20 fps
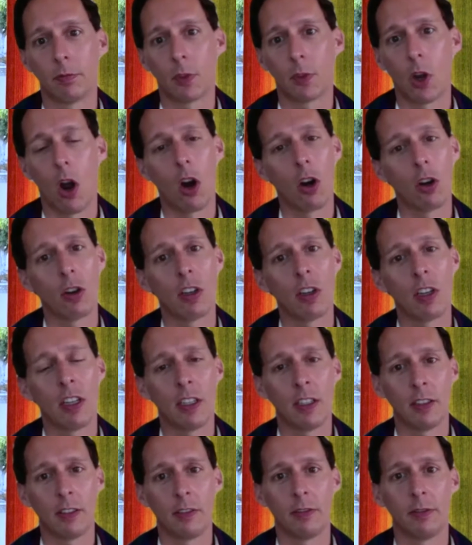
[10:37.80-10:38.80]

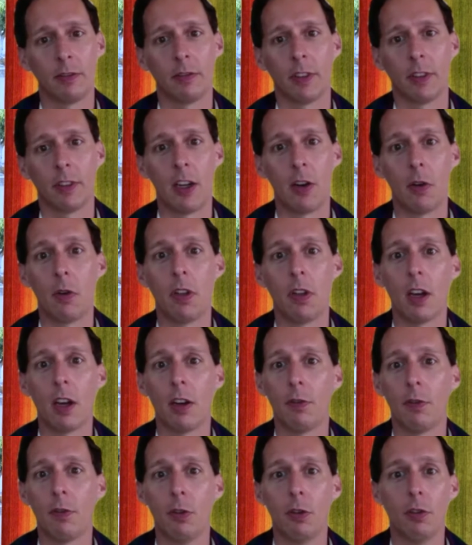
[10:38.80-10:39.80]
Gardening, I know a lot
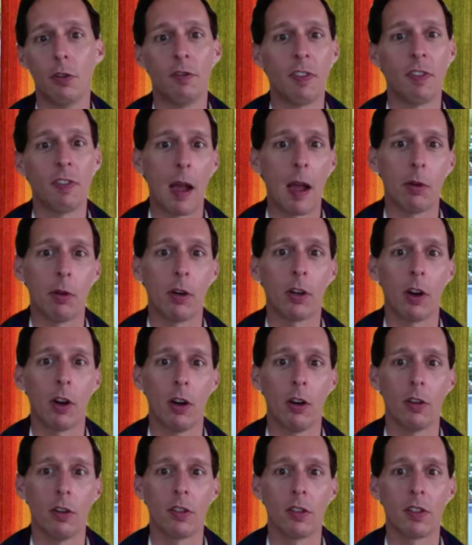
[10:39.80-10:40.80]
of you do fabric
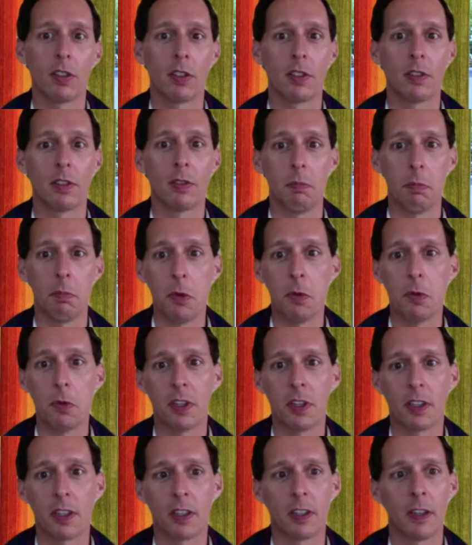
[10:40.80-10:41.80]
arts,
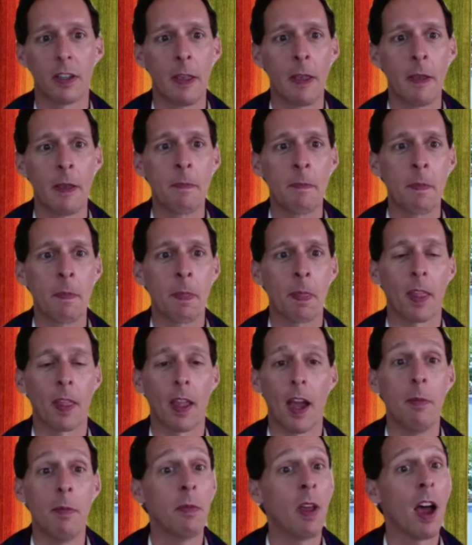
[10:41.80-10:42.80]
music.
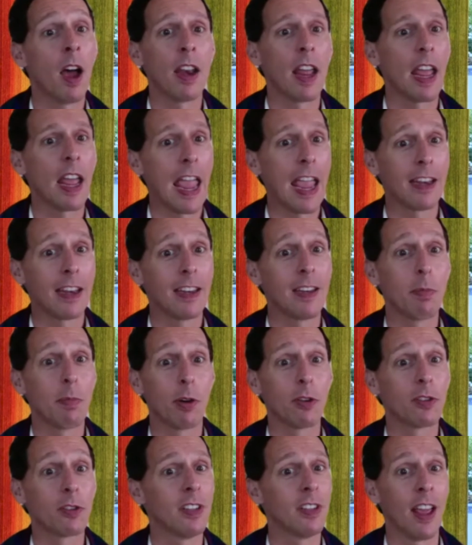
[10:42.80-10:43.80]
I'm not a handy
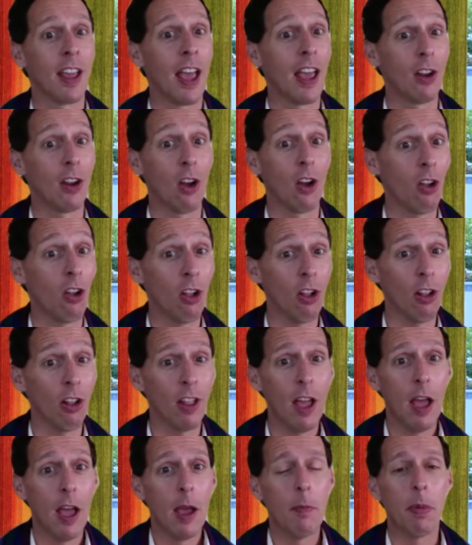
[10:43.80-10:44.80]
person at
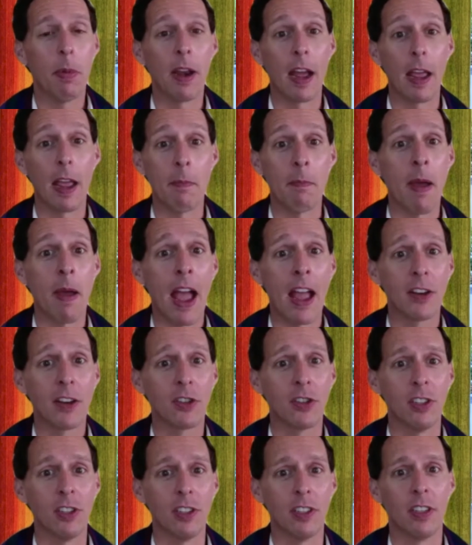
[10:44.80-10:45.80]
all, but I
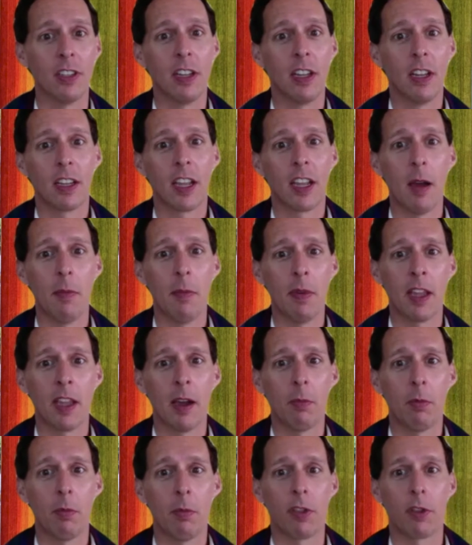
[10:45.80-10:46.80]
imagine coming
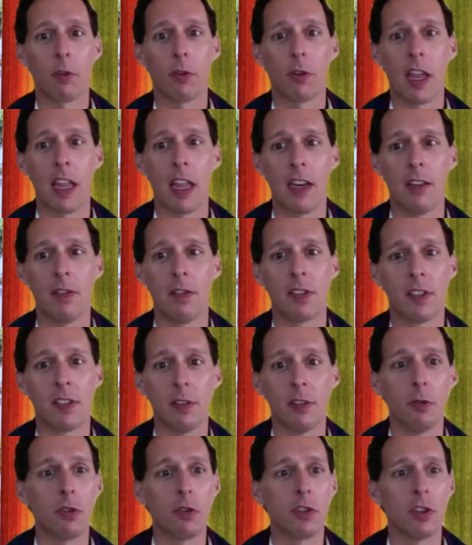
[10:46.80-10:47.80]
up with creative
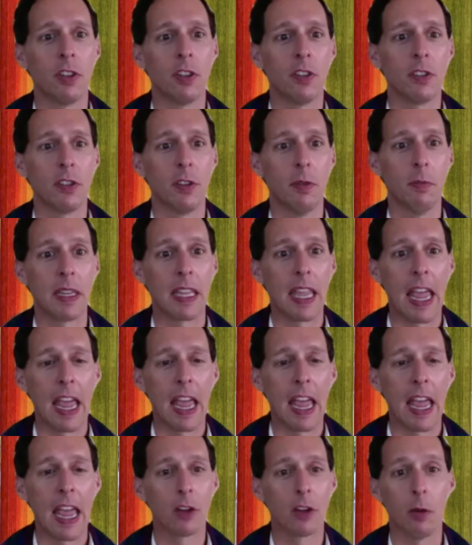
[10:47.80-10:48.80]
solutions to
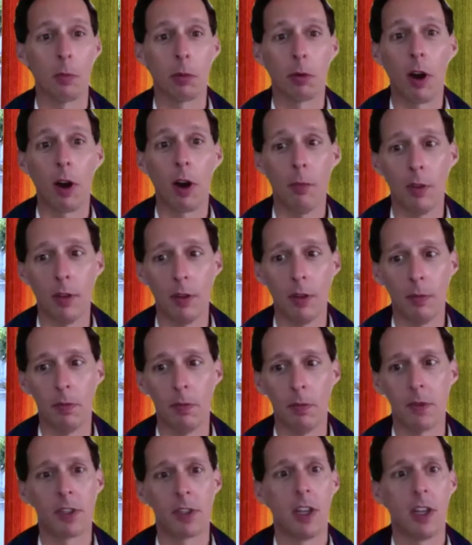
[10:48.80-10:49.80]
mechanical
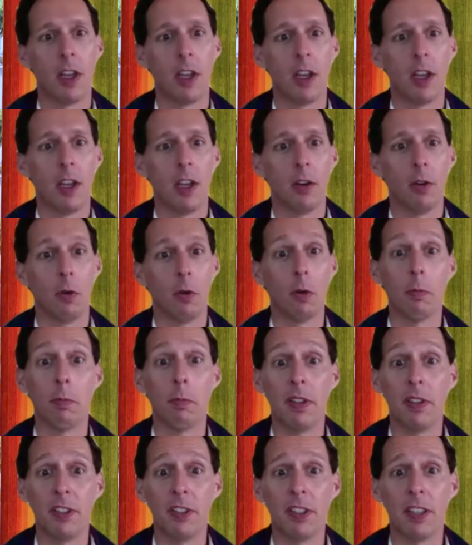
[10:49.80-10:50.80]
problems or
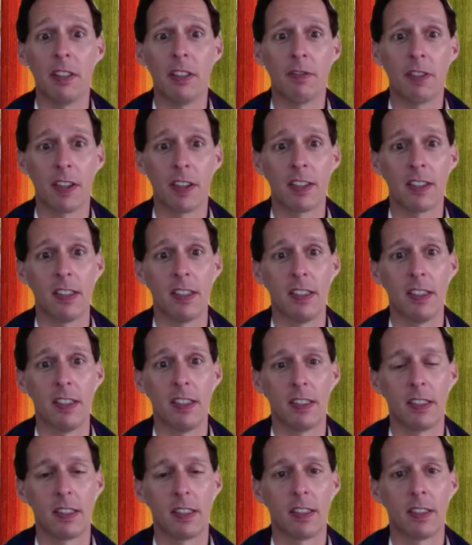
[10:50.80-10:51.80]
building
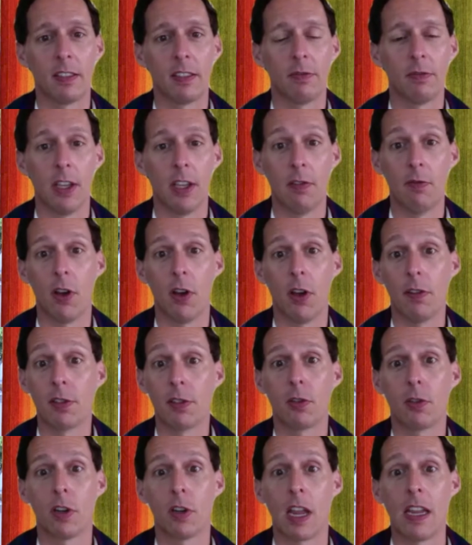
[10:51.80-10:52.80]
fixes involves
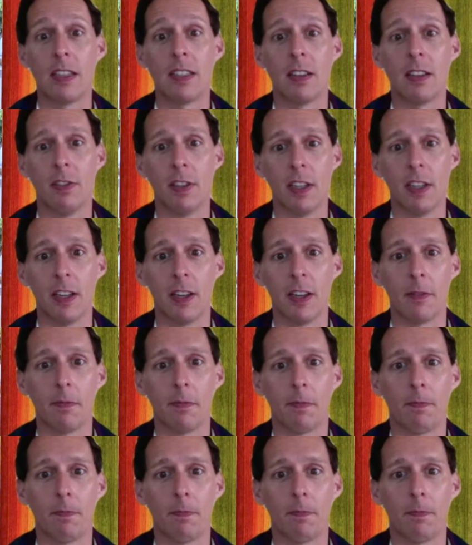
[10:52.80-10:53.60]
creativity.